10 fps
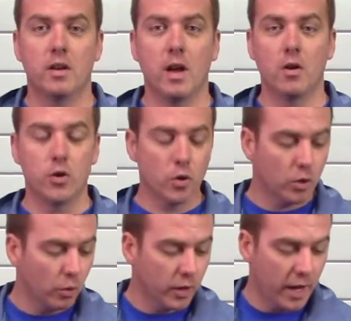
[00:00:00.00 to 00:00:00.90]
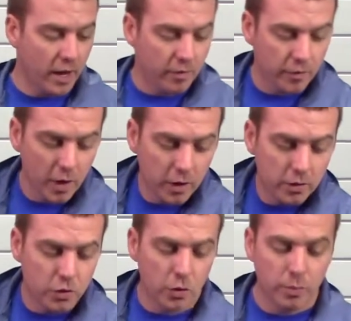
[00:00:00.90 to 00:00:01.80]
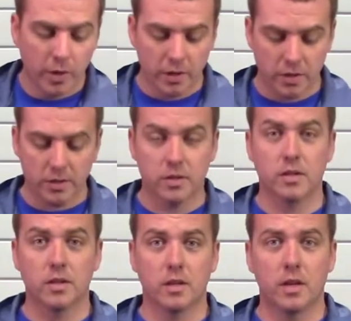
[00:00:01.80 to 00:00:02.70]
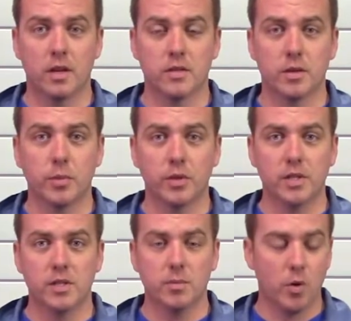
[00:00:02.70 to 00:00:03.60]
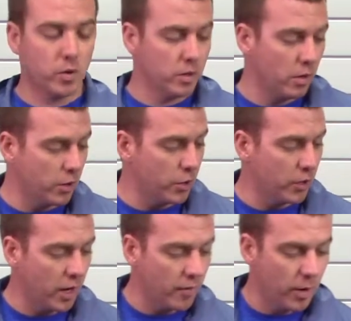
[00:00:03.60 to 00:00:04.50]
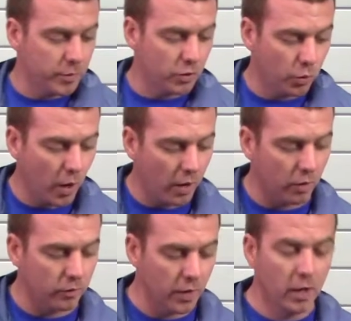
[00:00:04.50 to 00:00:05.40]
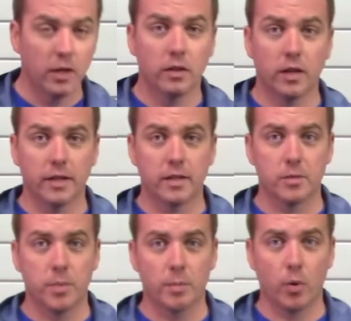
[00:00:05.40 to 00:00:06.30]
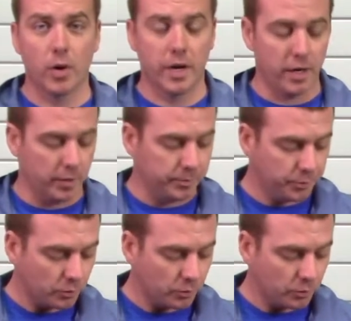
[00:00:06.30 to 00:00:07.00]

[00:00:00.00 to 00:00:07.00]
Now, you could only have 2 brushes in a simple DC motor, or you can have up to 12 like this big boy here.